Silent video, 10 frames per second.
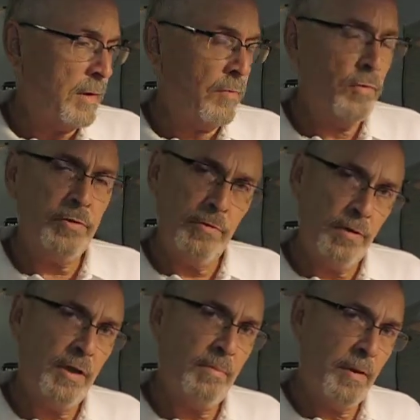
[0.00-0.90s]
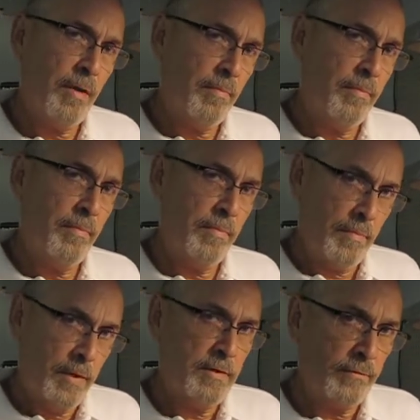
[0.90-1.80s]
what's unique about
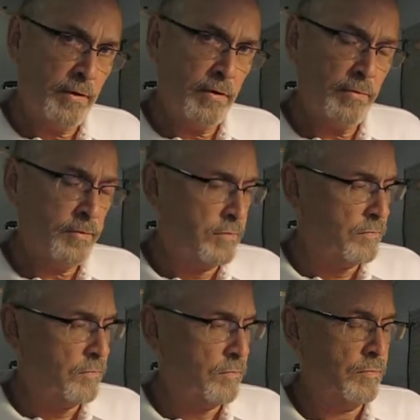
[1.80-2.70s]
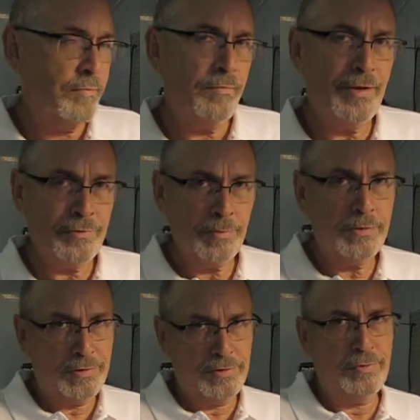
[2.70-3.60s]
these ferrules is not so
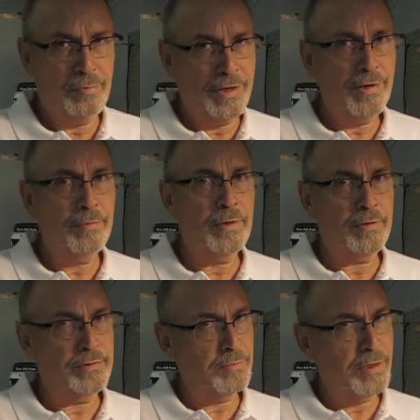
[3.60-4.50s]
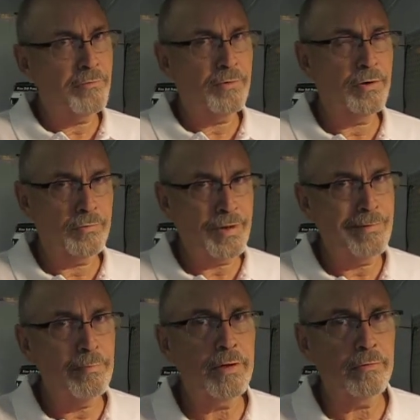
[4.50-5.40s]
much that they're metal because metal ferrules
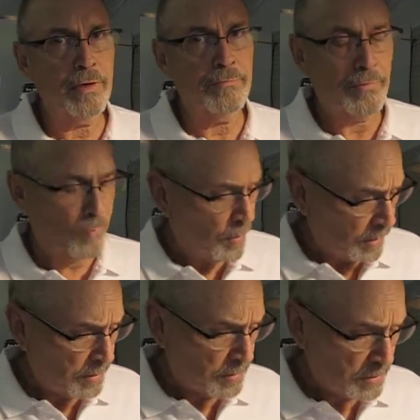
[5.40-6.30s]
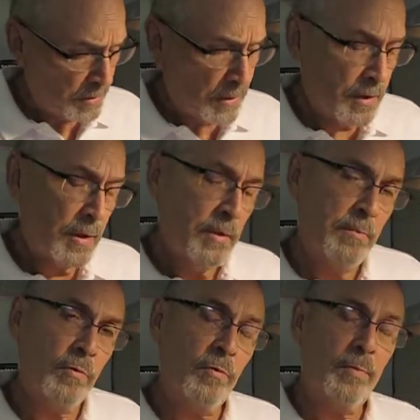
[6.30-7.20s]
have been around for a while
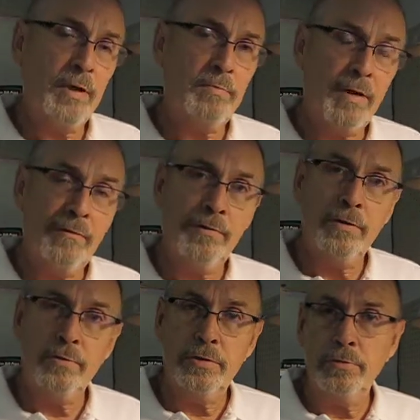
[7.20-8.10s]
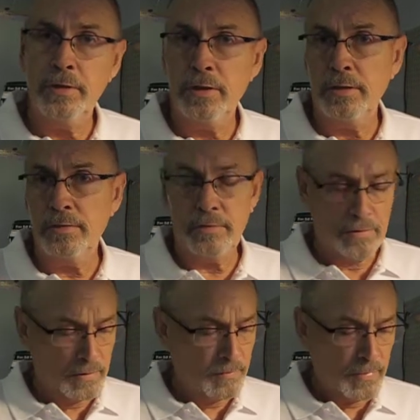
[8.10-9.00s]
but what makes my ferrules unique is
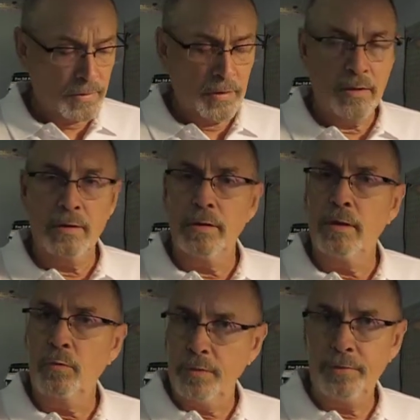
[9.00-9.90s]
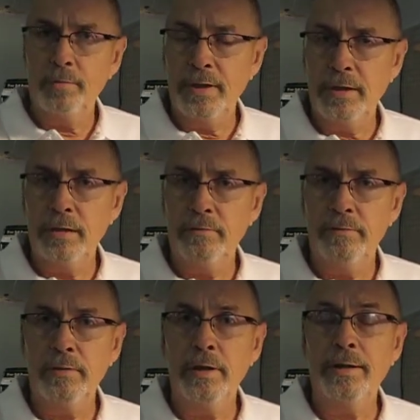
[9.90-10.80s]
what they're made of
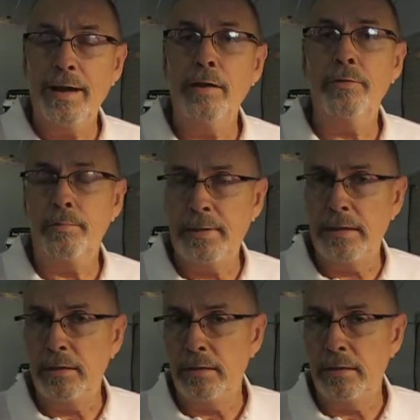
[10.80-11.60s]
and how they're made.